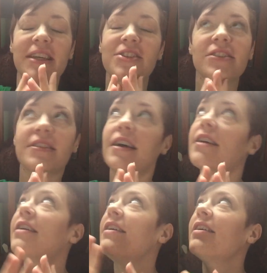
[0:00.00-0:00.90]
I just thought,
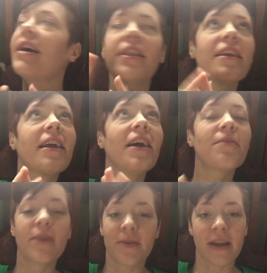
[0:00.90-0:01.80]
oh, I think I
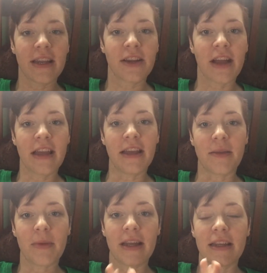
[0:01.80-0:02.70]
have one right here
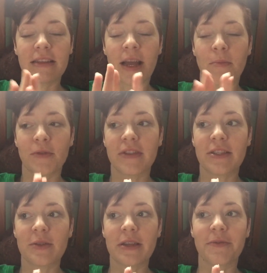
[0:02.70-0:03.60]
hanging, but I moved
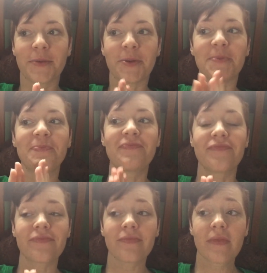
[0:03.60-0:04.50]
it to a different room.
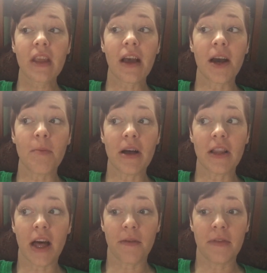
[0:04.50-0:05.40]
A
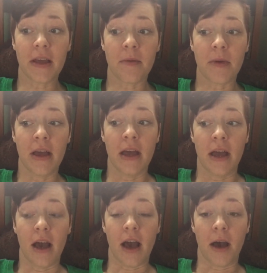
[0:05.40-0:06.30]
lot of them
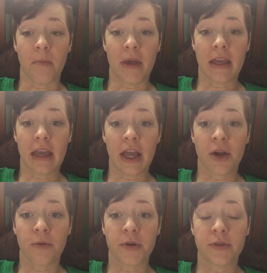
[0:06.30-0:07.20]
make
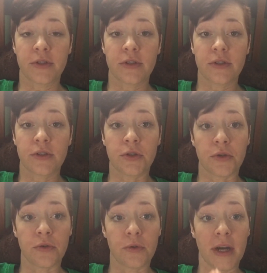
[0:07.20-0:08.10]
air roots
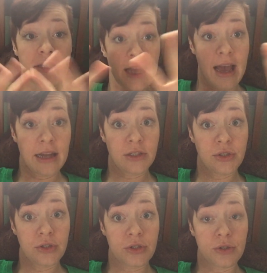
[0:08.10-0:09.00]
to
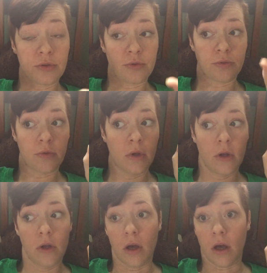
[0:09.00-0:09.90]
attach to
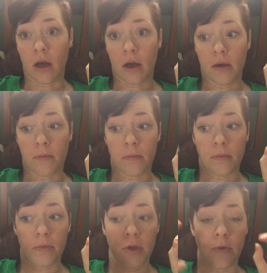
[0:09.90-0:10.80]

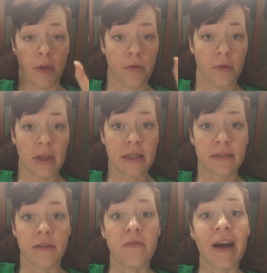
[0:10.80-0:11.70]
other
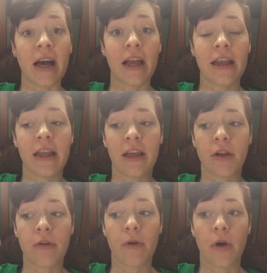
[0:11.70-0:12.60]
things and vine
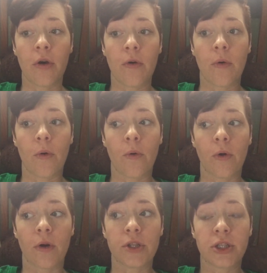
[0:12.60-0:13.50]
and grow,
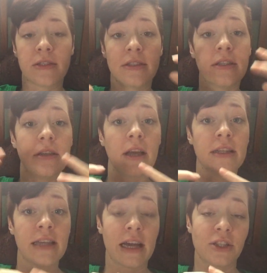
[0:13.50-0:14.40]
or just to
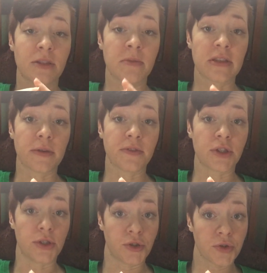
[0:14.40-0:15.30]
attach themselves
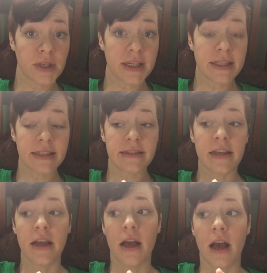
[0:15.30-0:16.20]
to trees,
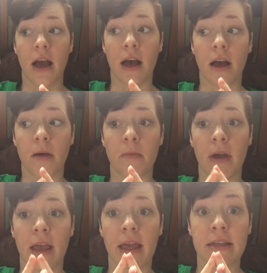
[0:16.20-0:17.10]

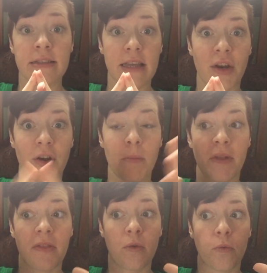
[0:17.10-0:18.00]
etc.
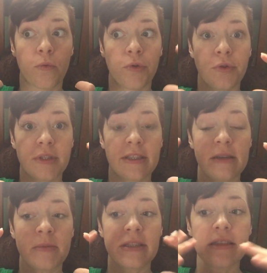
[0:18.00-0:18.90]
But the roots
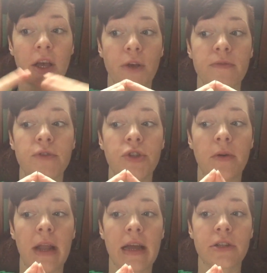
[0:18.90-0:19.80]
themselves
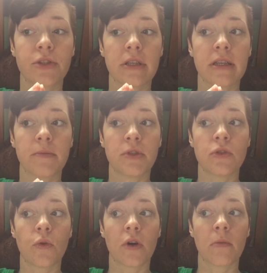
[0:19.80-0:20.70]
don't actually
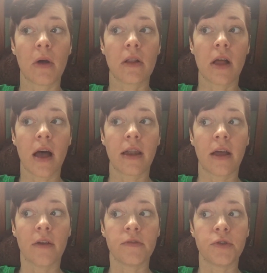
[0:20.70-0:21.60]
absorb a lot
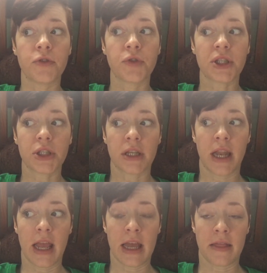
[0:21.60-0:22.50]
of
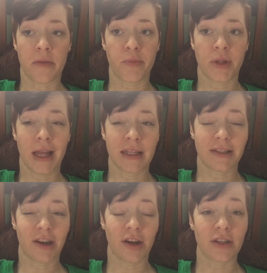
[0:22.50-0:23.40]
nutrition, and the
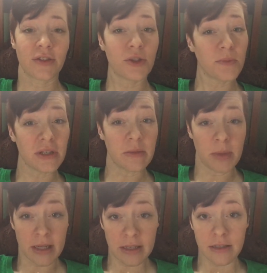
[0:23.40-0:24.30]
plants aren't super
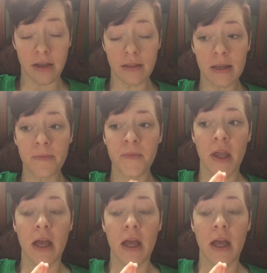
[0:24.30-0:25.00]
dependent on them.